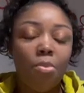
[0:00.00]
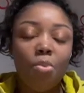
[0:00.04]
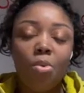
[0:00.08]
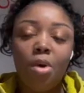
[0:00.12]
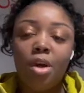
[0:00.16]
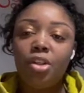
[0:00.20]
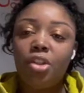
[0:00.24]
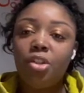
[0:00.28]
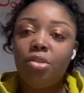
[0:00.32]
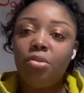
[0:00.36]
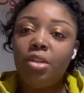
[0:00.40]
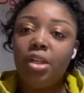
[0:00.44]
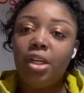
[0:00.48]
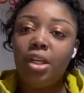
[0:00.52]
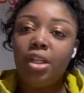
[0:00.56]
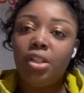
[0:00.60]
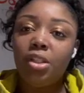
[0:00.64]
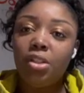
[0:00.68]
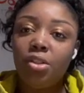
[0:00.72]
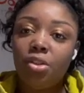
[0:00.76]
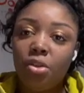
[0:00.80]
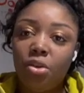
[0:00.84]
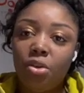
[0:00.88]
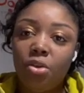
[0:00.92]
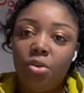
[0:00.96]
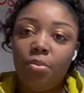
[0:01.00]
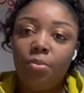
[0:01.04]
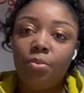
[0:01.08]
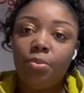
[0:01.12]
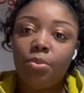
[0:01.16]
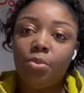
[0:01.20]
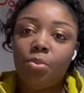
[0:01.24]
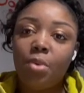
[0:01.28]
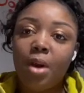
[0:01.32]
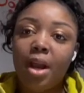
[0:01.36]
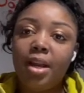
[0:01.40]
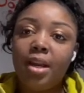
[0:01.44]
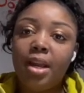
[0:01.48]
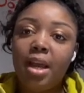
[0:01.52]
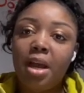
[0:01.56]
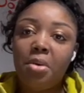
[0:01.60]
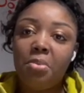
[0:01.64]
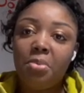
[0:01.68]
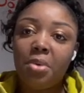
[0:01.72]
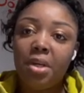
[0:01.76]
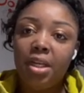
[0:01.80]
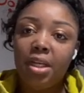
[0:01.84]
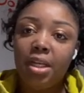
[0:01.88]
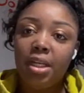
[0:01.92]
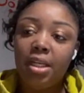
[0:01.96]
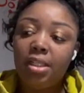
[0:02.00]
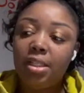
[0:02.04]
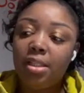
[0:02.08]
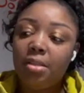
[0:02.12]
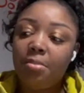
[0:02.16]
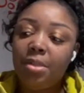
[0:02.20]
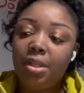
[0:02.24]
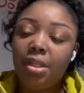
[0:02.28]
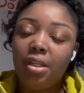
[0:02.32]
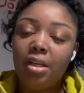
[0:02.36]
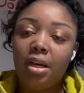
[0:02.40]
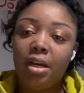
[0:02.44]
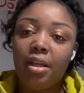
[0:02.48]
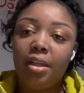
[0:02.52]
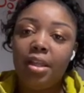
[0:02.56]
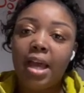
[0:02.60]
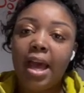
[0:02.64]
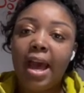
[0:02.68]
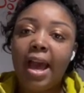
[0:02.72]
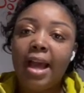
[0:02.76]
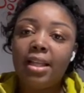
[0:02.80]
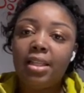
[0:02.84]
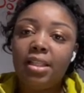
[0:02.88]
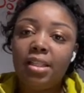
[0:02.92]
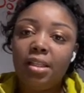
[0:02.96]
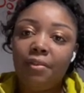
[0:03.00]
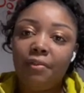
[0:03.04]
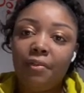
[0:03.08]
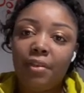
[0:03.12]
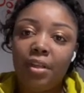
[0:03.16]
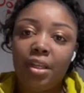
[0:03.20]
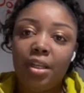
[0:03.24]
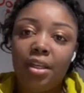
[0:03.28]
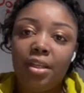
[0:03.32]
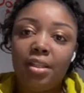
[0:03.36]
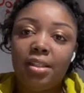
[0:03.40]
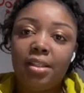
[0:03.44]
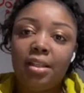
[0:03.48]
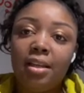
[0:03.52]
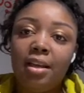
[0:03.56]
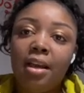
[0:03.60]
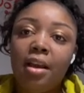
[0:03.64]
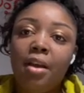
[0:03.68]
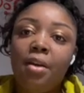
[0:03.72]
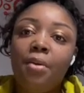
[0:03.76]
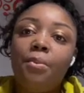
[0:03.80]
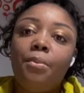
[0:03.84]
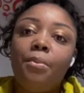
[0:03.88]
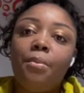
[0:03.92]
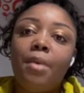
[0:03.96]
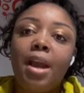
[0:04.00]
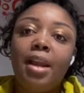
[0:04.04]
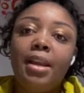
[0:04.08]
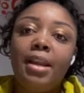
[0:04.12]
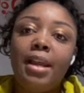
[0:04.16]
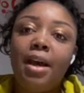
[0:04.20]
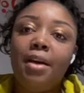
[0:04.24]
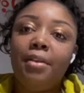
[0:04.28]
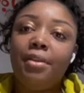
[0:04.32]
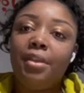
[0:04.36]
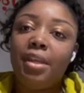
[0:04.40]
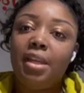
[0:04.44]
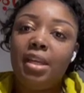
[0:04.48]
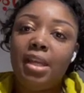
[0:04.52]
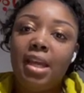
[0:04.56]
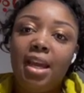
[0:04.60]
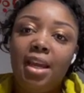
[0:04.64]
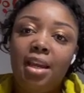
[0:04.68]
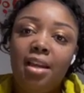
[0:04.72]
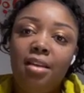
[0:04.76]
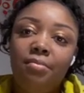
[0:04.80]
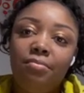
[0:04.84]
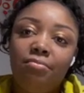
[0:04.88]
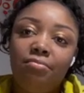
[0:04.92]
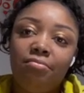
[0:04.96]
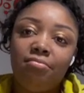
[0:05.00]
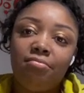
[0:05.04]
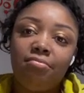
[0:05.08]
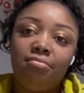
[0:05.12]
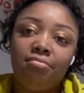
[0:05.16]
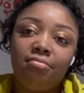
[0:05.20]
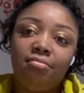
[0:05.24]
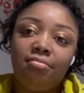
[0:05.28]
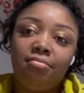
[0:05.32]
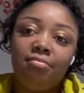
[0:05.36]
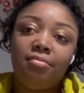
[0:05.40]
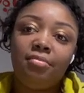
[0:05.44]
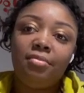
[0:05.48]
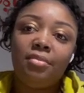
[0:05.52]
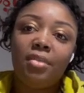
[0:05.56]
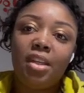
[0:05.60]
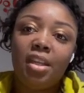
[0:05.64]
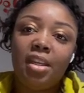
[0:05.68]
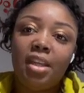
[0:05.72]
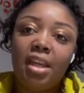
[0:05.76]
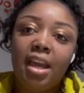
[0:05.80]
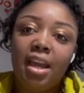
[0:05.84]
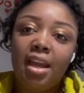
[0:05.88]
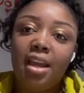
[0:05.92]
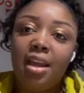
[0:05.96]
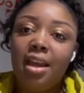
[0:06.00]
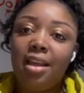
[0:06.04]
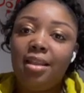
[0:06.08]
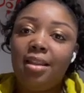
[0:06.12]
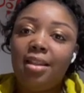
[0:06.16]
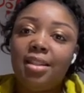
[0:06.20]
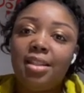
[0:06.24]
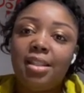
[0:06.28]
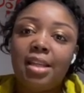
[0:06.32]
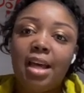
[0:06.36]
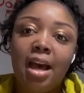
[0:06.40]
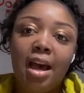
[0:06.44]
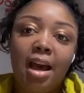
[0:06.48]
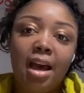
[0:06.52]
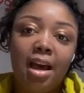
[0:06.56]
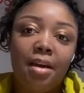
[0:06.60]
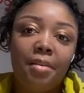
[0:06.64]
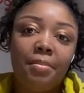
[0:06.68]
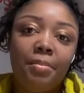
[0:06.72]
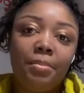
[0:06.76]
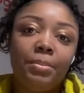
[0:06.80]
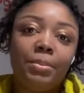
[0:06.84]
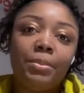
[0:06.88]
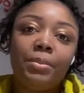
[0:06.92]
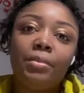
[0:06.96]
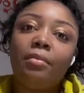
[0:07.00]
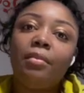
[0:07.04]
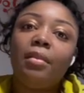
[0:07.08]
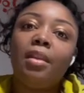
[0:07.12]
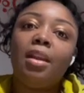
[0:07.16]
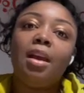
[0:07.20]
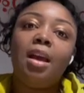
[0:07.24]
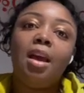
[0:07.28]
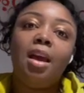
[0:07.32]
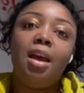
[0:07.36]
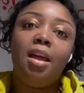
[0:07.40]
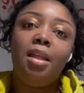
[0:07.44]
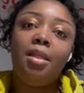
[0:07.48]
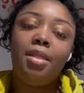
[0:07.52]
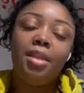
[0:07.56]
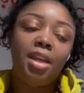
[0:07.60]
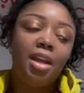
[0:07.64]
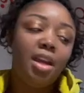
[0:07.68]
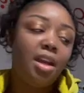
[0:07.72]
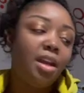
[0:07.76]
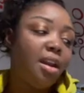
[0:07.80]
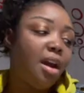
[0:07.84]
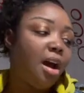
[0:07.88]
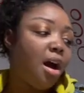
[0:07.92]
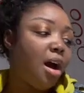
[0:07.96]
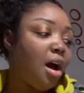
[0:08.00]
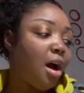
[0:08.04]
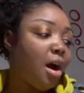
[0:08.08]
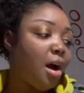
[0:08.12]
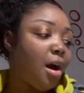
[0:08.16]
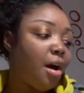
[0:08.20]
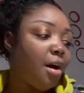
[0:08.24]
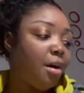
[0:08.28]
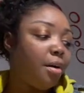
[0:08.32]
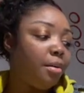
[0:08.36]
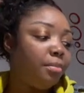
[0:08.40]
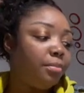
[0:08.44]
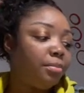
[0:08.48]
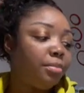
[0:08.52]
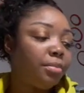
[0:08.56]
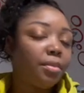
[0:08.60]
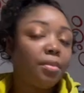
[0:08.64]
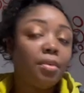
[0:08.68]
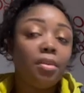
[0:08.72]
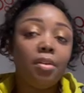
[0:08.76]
what you need to do. Write down what needs to be done, the activities. Write down the day and the time. And then, a